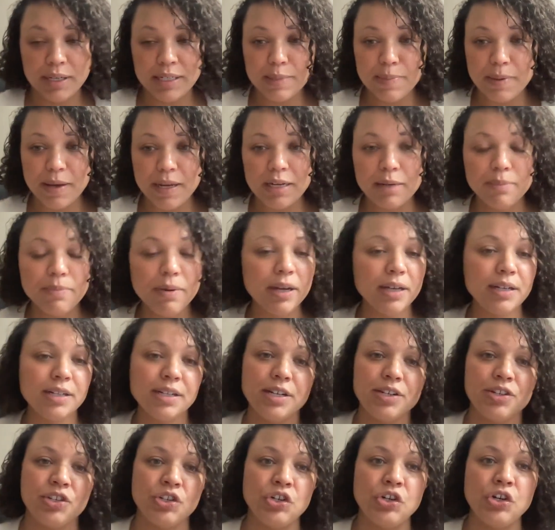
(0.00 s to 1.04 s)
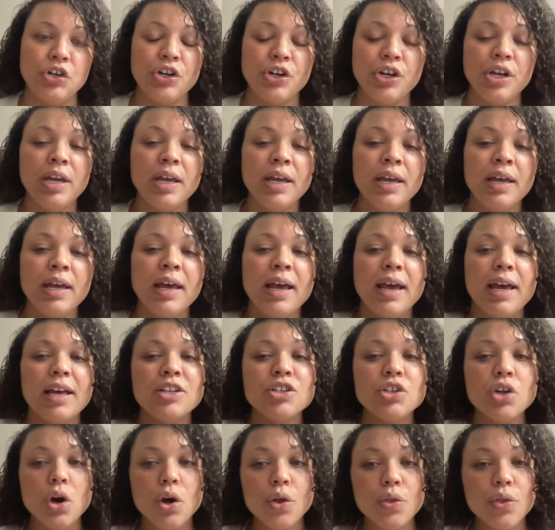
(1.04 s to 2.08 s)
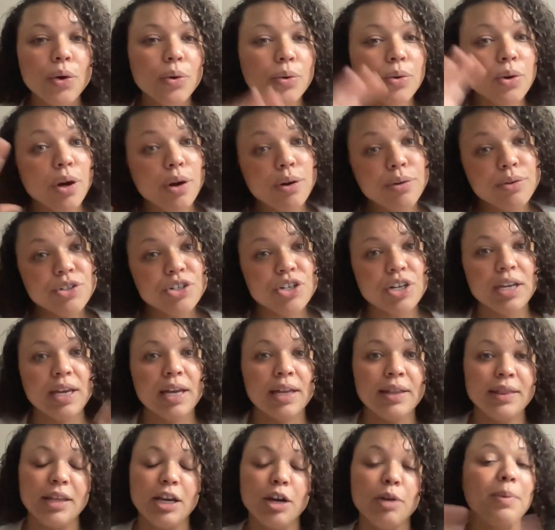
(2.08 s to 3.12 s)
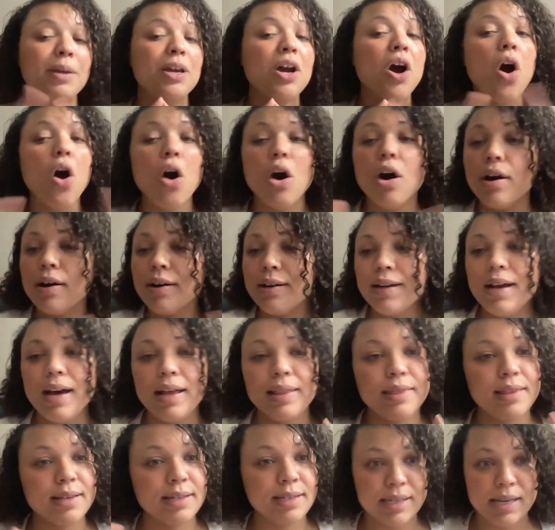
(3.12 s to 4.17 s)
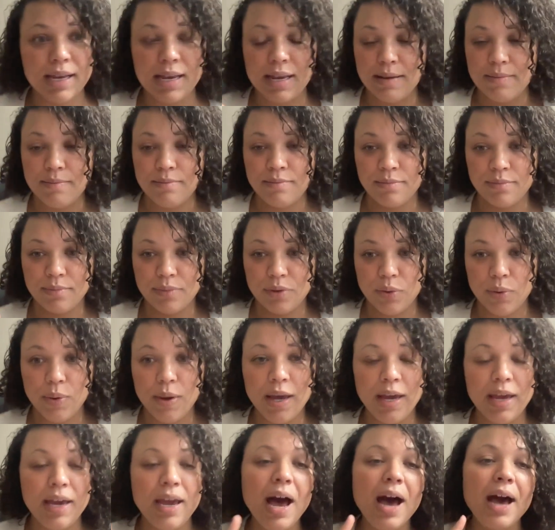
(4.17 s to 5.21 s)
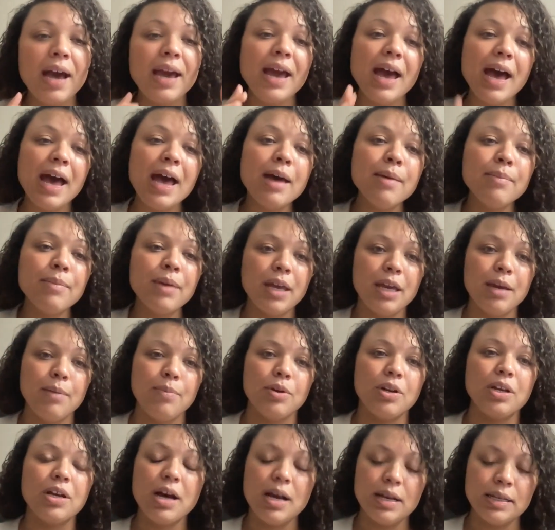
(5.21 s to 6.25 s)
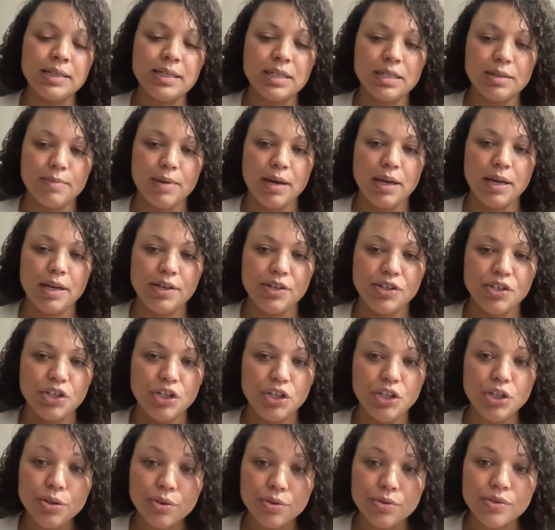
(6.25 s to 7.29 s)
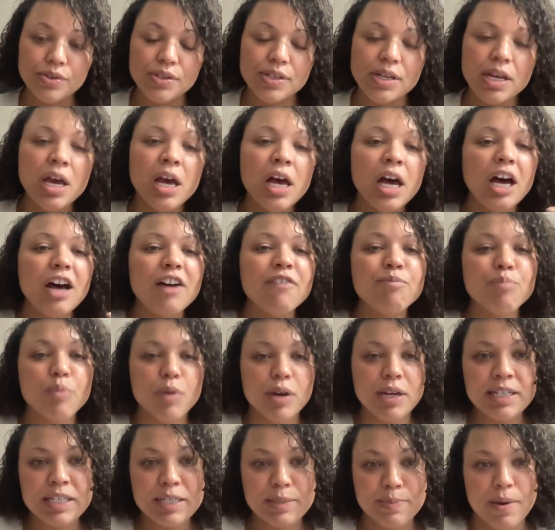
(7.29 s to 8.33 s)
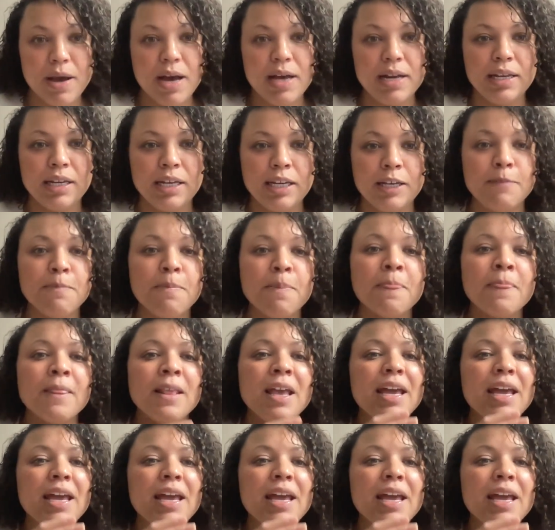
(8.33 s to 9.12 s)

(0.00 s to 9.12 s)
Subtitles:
Brainspotting practitioner. And although coaching and therapy are not the same, okay, I am able to customize the use of Brainspotting